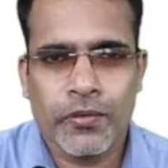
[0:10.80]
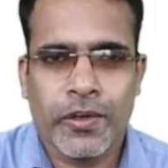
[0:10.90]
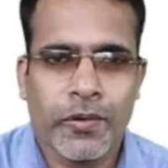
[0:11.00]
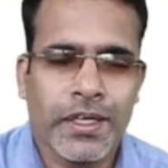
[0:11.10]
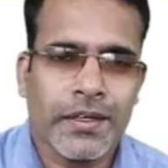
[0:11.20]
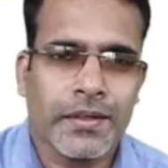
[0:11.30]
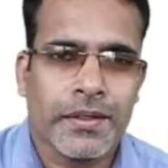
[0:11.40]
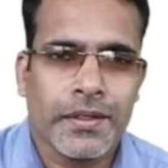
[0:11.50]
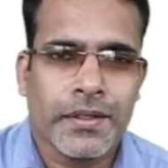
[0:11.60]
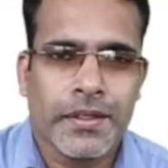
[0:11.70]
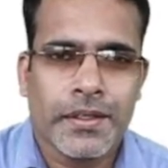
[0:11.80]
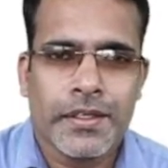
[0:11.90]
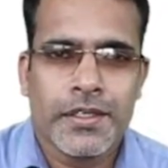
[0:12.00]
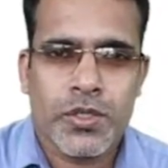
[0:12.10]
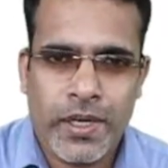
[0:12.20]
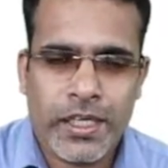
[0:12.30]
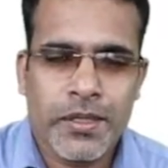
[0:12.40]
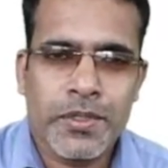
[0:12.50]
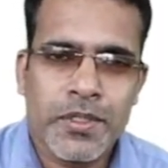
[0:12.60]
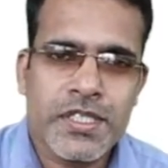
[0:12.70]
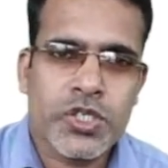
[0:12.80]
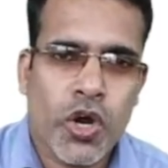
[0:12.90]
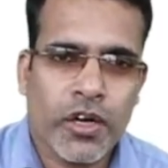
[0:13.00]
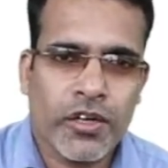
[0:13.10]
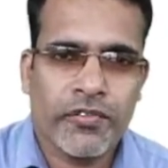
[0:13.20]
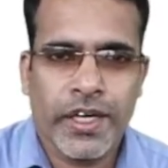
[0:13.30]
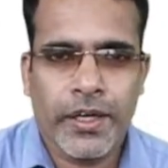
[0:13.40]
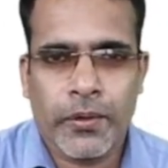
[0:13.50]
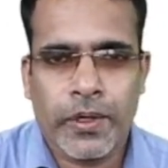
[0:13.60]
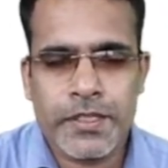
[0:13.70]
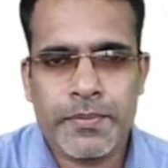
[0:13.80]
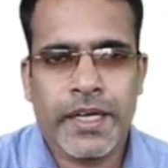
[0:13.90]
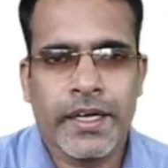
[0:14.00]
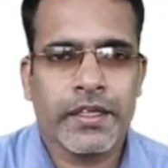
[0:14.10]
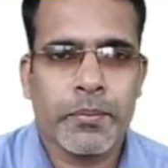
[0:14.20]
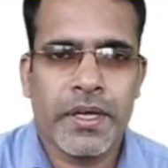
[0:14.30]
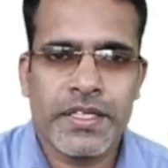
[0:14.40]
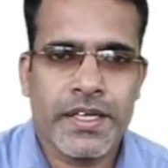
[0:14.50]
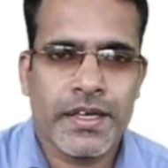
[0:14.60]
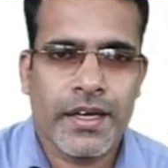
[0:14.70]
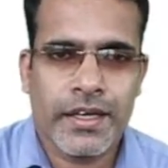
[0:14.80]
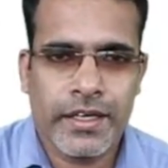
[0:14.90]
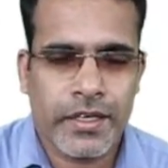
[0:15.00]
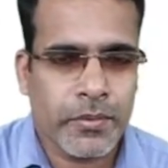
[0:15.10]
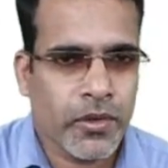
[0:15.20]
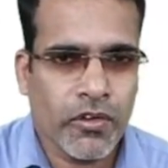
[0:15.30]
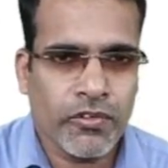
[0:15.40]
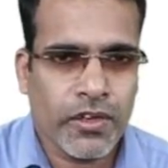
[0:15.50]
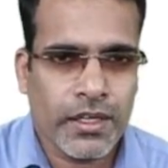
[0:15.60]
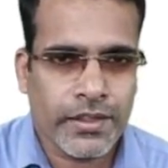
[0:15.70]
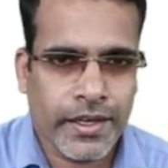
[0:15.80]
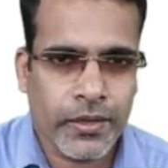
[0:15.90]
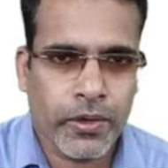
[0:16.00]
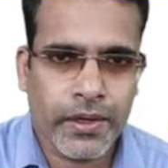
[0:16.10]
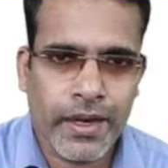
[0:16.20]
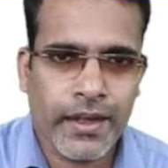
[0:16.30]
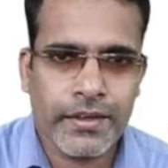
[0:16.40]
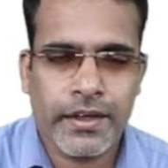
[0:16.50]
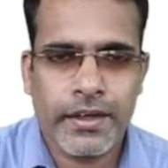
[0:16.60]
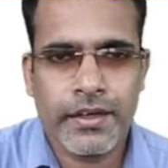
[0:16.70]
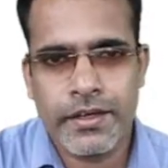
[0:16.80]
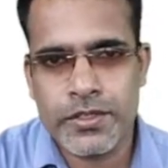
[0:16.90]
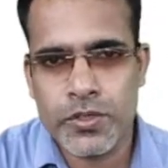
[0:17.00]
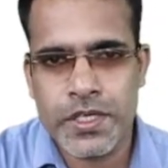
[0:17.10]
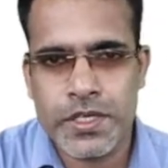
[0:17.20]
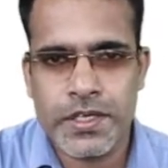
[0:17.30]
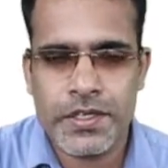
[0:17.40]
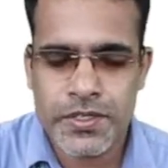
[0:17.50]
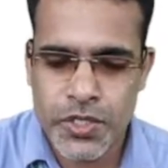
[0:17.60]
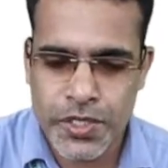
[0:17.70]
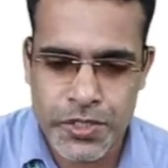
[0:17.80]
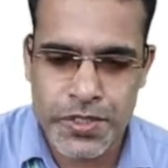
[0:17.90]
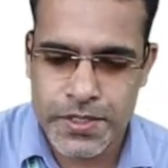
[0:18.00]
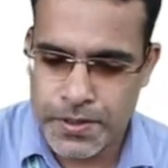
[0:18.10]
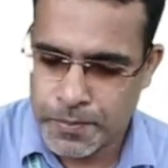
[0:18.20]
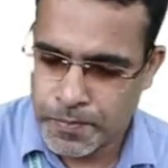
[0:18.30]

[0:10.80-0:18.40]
everyone. So welcome to this short video explaining the basic anatomy of thyroid gland and associated structures.